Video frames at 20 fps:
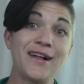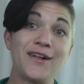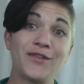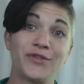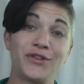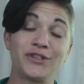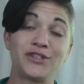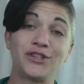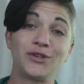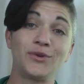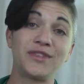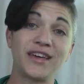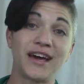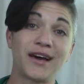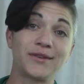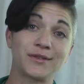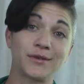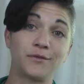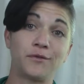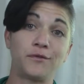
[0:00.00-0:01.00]
the
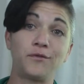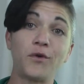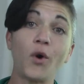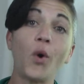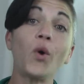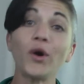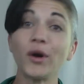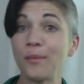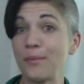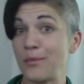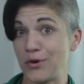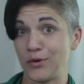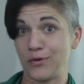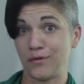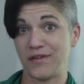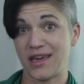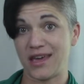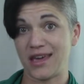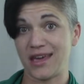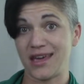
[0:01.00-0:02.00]
2004
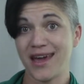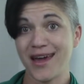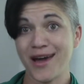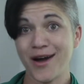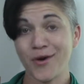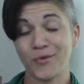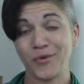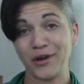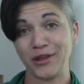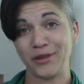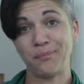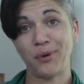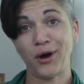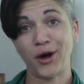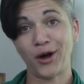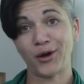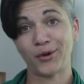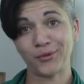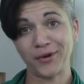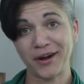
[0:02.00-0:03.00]
movie with
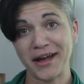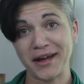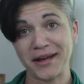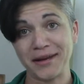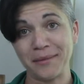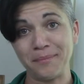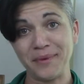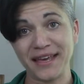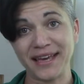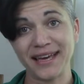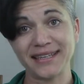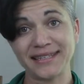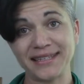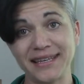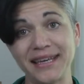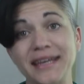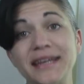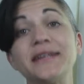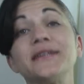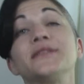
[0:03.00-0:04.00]
Paul Rudd, because
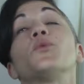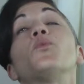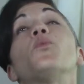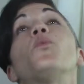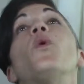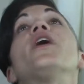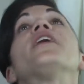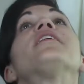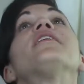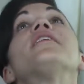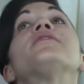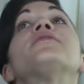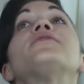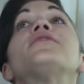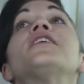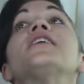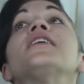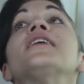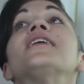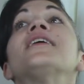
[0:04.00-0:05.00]
it is one
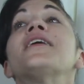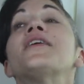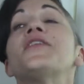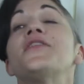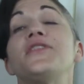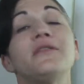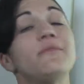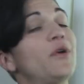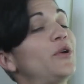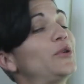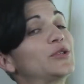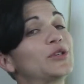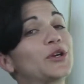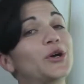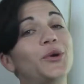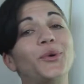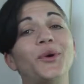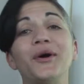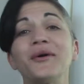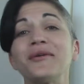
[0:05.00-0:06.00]
of the most
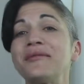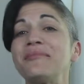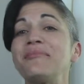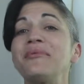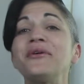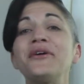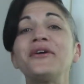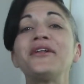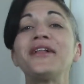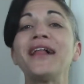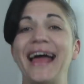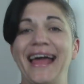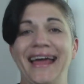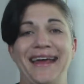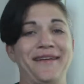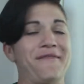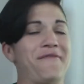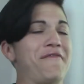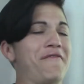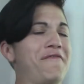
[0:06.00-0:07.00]
quotable
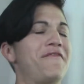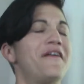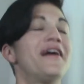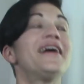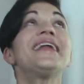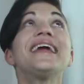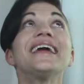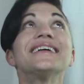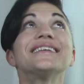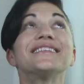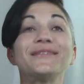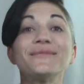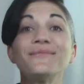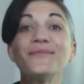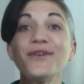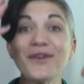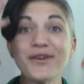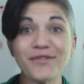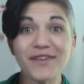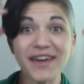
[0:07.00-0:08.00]
and funniest
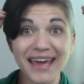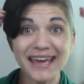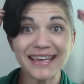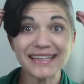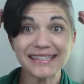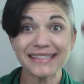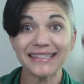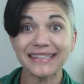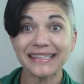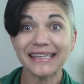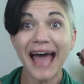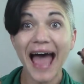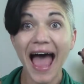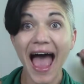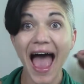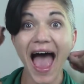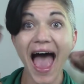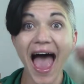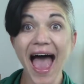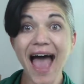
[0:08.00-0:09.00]
movies
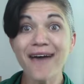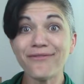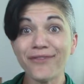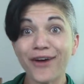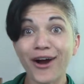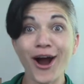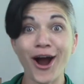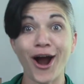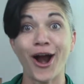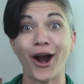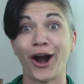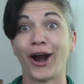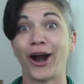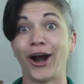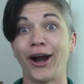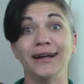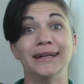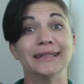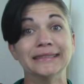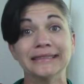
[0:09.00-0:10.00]

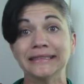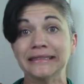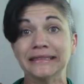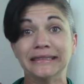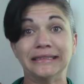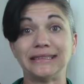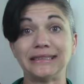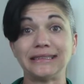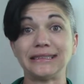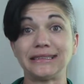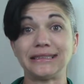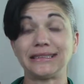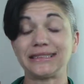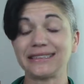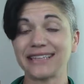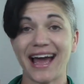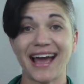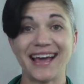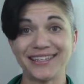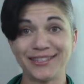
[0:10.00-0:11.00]
ever. Oh,
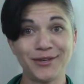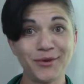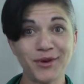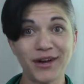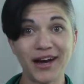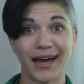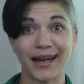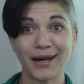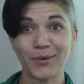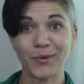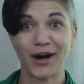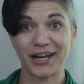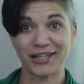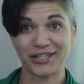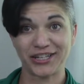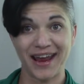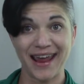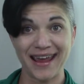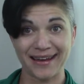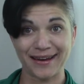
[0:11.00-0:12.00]
guys, you gotta watch
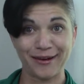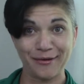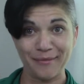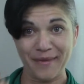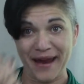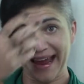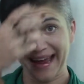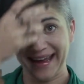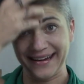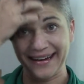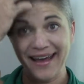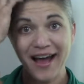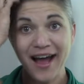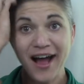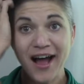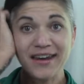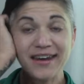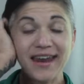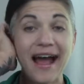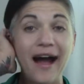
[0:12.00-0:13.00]
Anchorman.
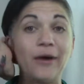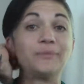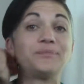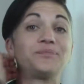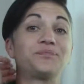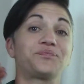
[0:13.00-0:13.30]
Now,